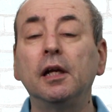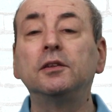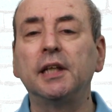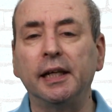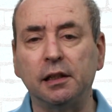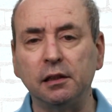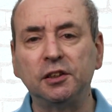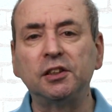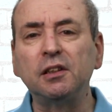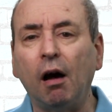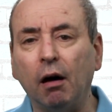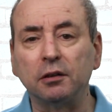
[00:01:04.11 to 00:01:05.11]
notation
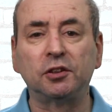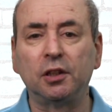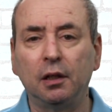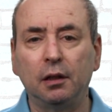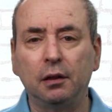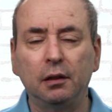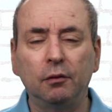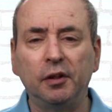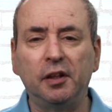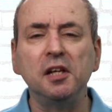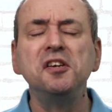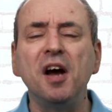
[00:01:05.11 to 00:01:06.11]
starts
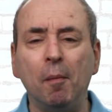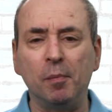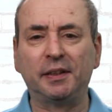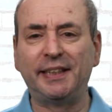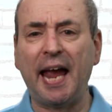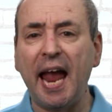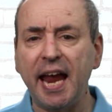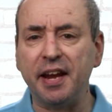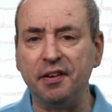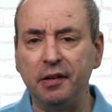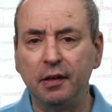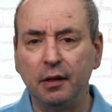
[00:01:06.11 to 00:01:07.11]
with a number
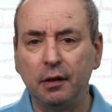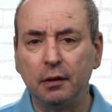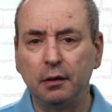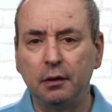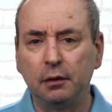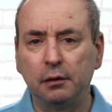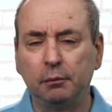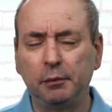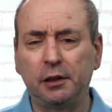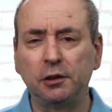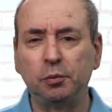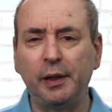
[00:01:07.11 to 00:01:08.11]
10
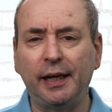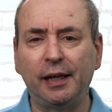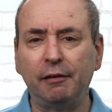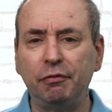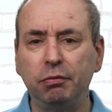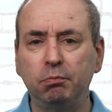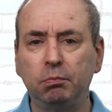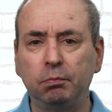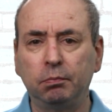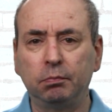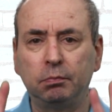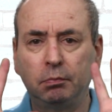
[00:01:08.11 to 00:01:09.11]
because we have
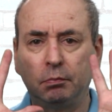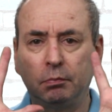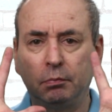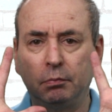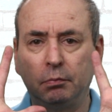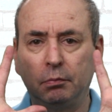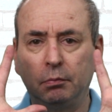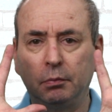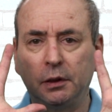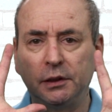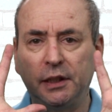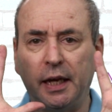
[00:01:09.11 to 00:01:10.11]

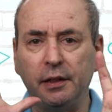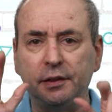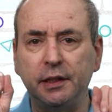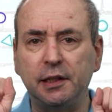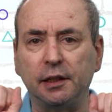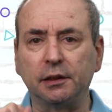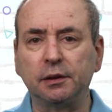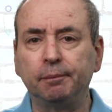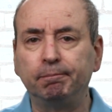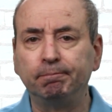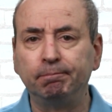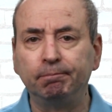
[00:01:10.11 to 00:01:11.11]
10 digits.
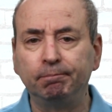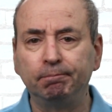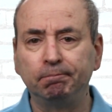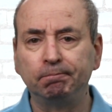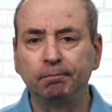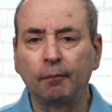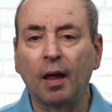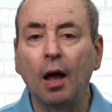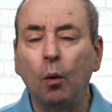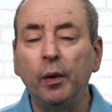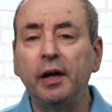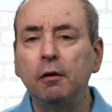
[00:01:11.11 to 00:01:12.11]

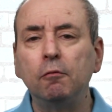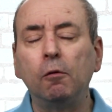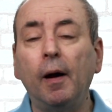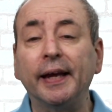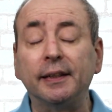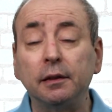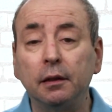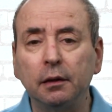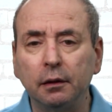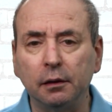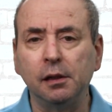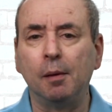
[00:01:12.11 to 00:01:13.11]
We can write
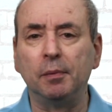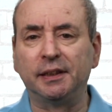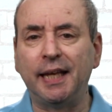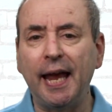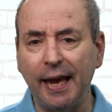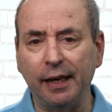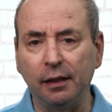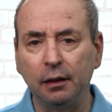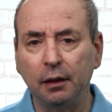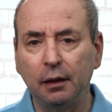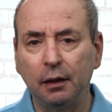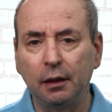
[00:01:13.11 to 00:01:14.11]
the number 10
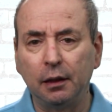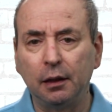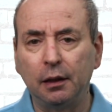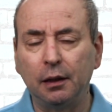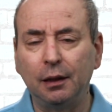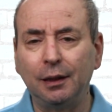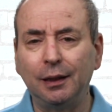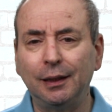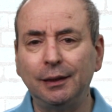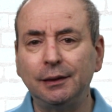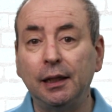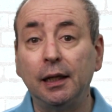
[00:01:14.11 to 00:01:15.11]

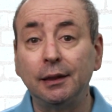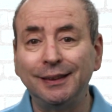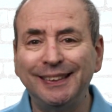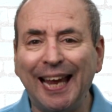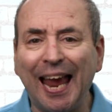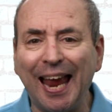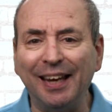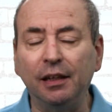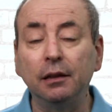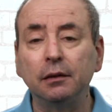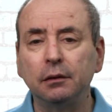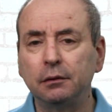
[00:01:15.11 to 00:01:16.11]
as
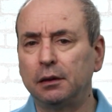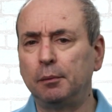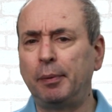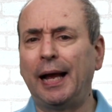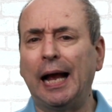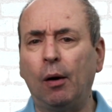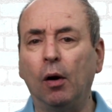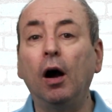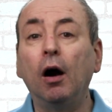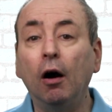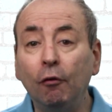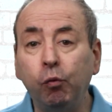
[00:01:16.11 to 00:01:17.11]
10 to the power
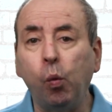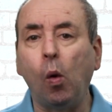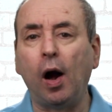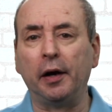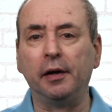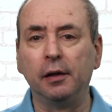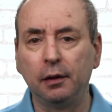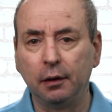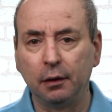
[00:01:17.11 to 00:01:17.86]
of 1